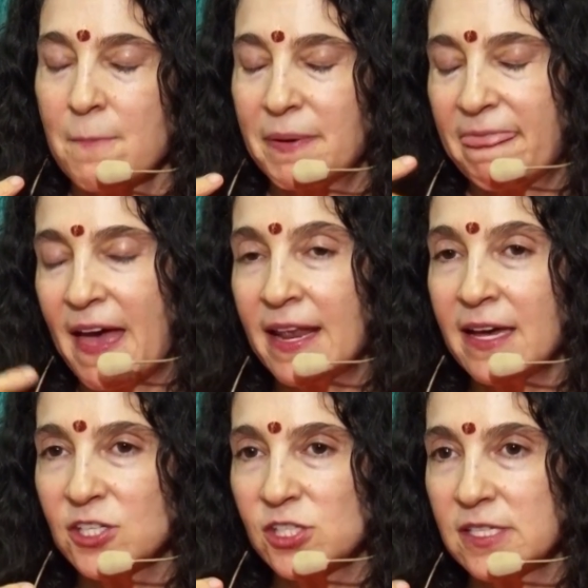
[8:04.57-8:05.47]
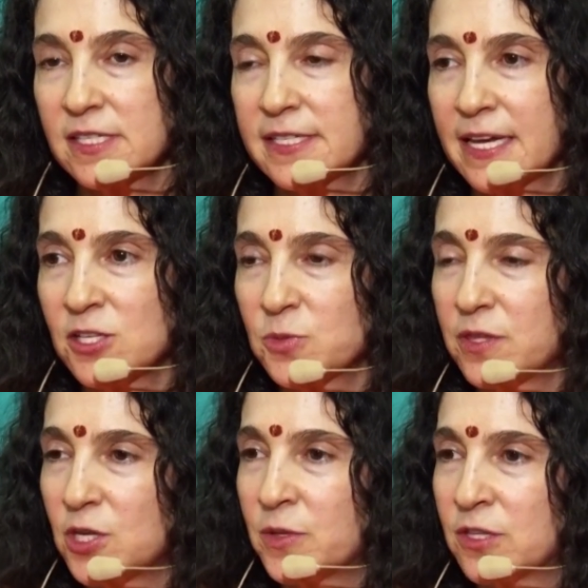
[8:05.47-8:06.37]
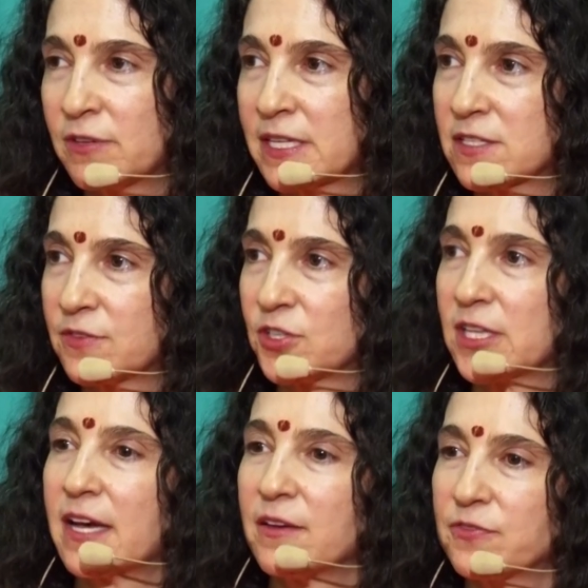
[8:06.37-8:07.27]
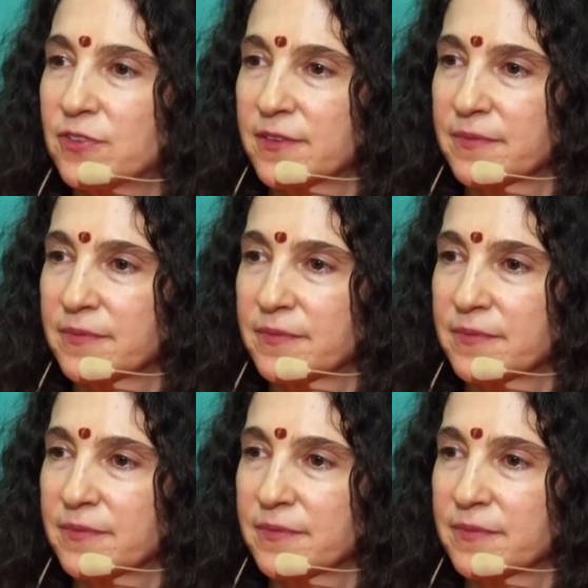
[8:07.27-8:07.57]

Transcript: But that actually stays with you in the rest of your life.